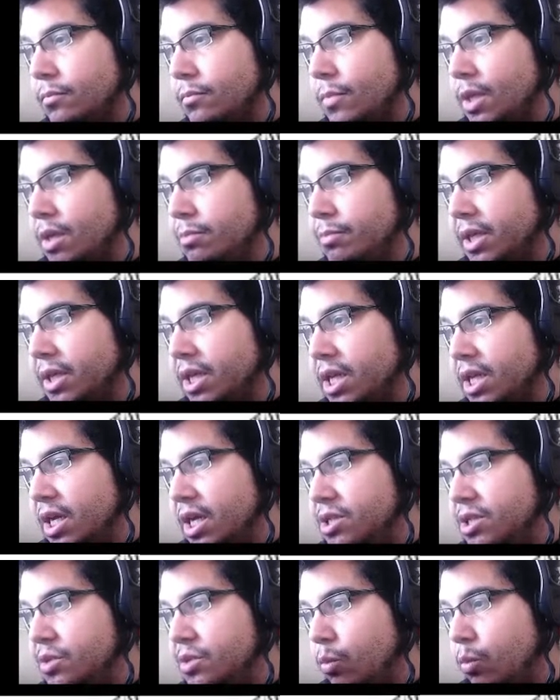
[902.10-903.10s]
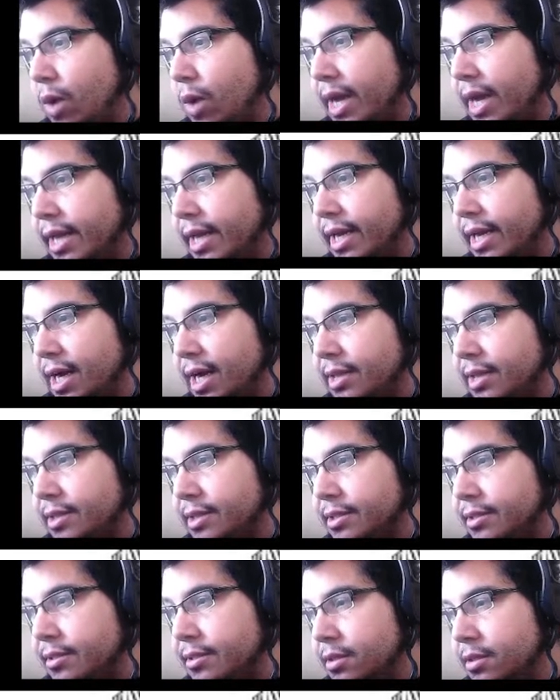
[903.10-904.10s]
Because why not?
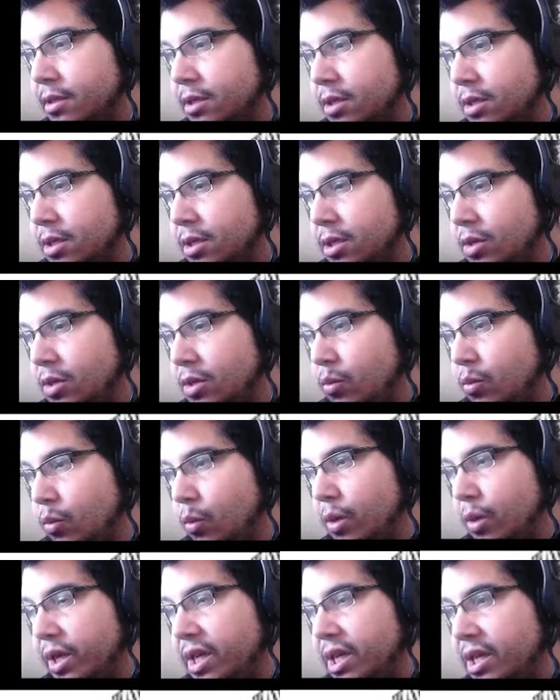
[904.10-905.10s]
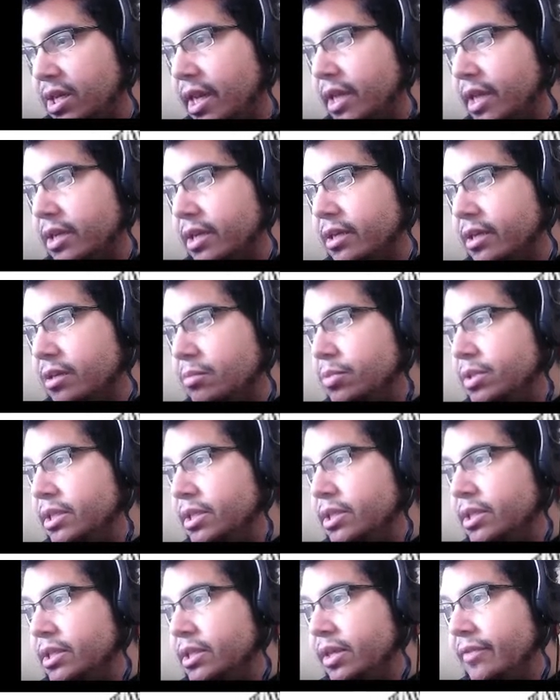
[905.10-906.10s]
We can get a
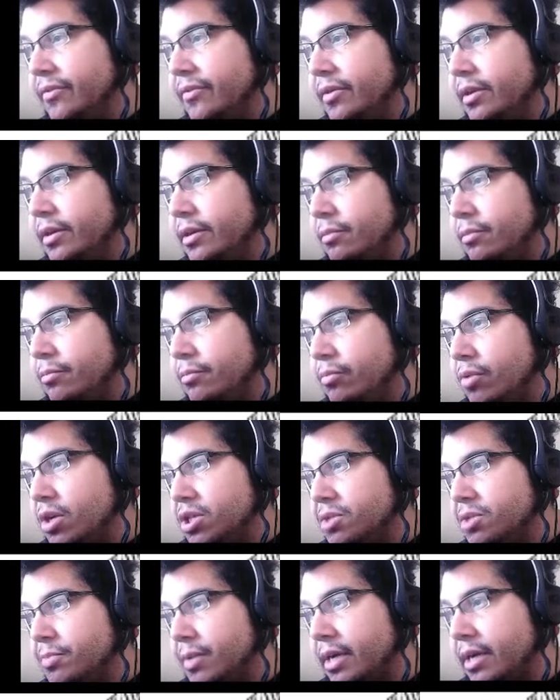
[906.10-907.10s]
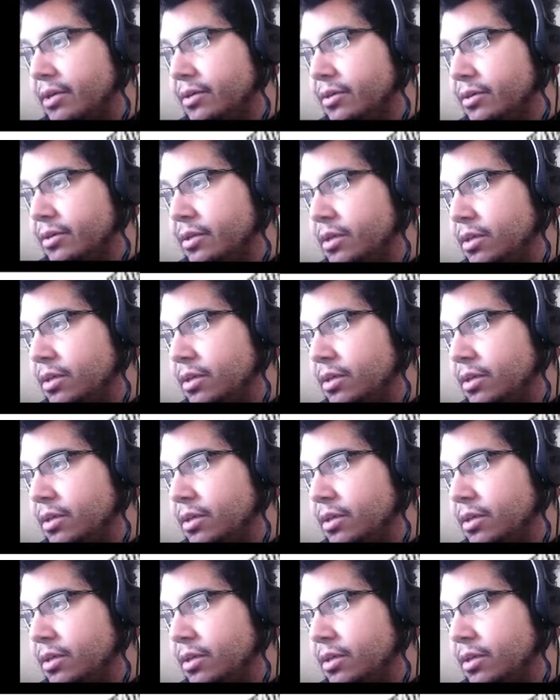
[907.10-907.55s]
completely different brush pattern.